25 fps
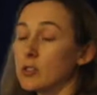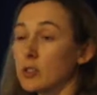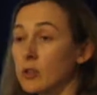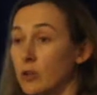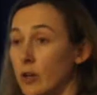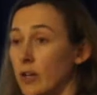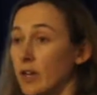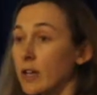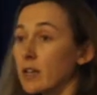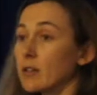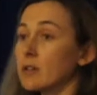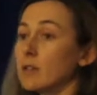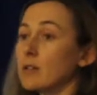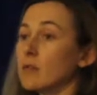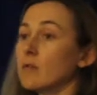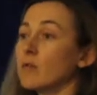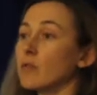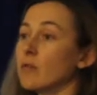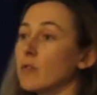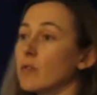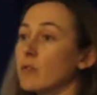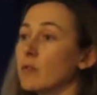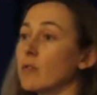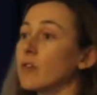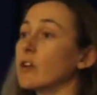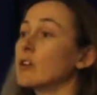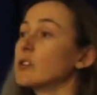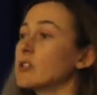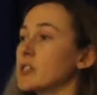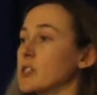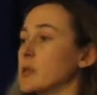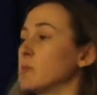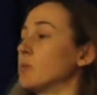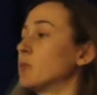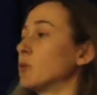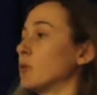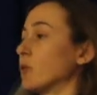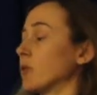doing very
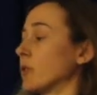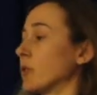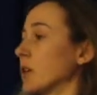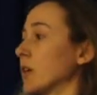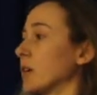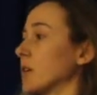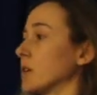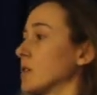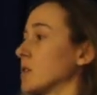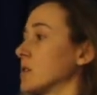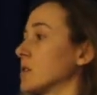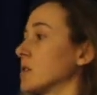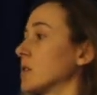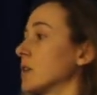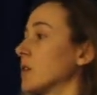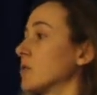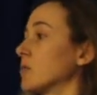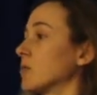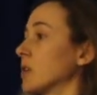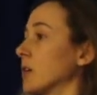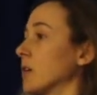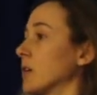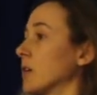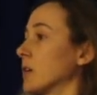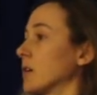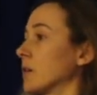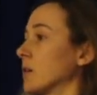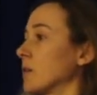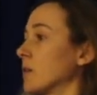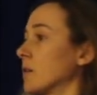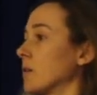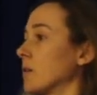simple things in ringing?